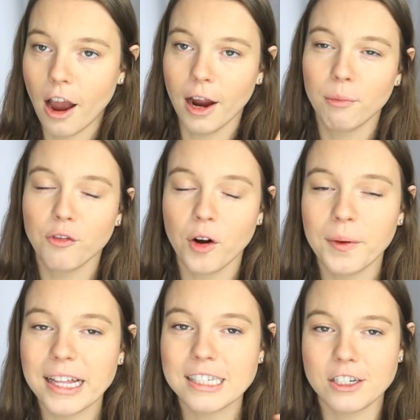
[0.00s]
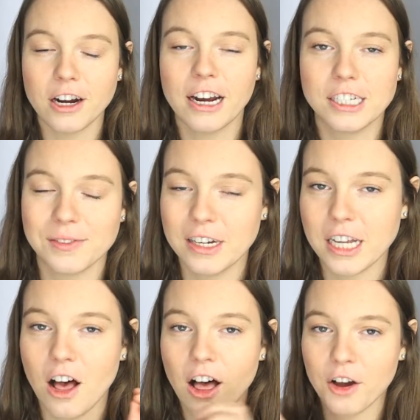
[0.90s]
All right, before we get started, I just want to
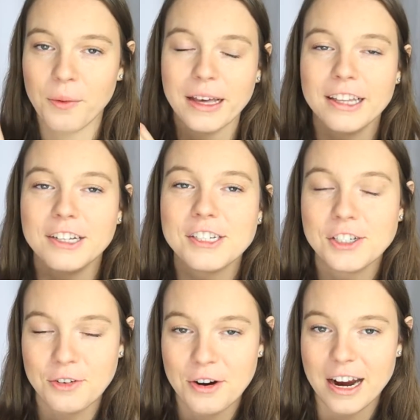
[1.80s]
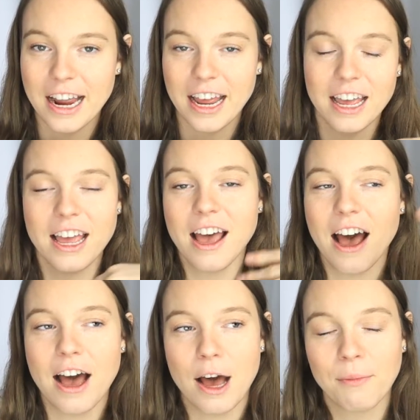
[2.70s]
tell a quick little story,
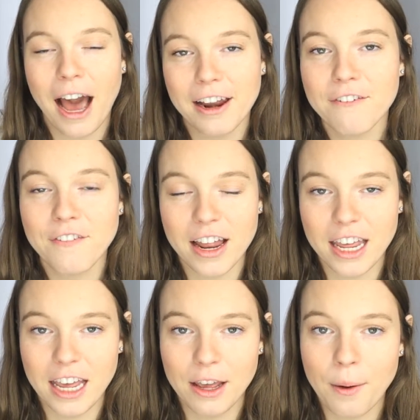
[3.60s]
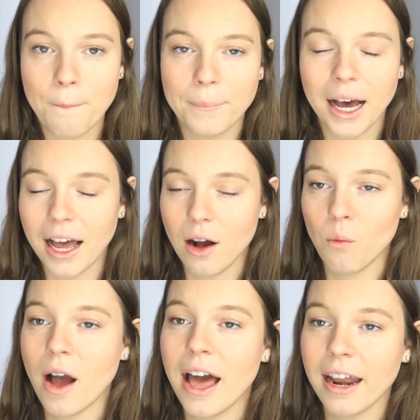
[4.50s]
kind of funny, but
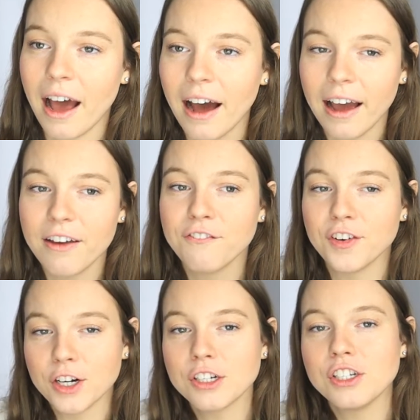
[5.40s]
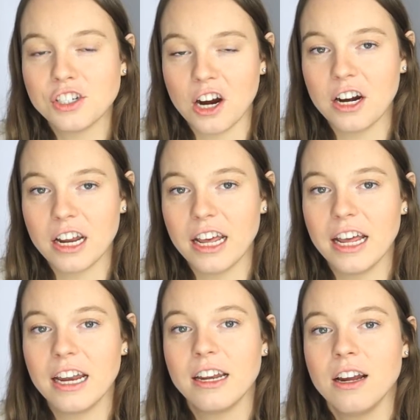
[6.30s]
when I first
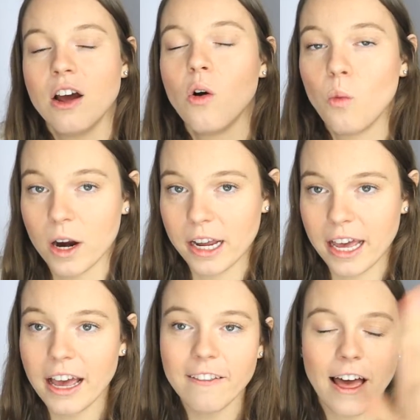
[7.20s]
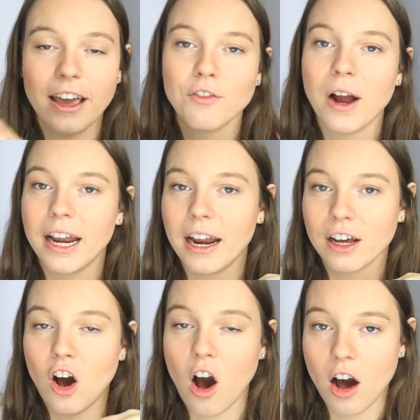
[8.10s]
started working, like right out of
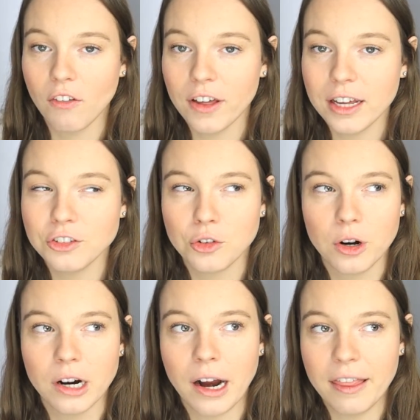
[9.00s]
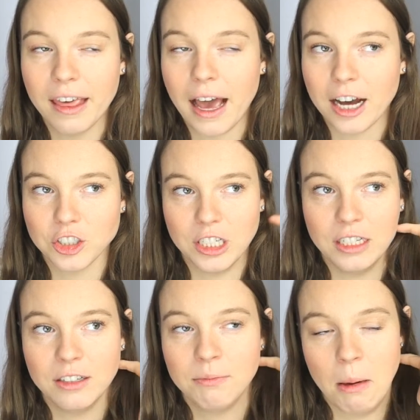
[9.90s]
college, or I think
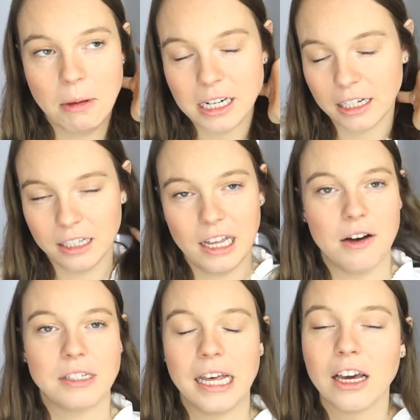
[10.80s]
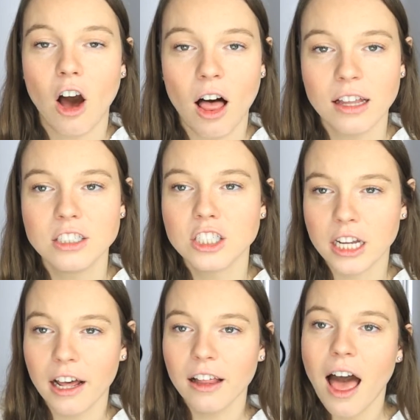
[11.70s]
actually maybe technically I was in college
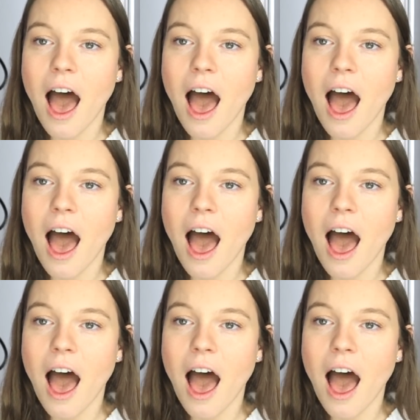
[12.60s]
still,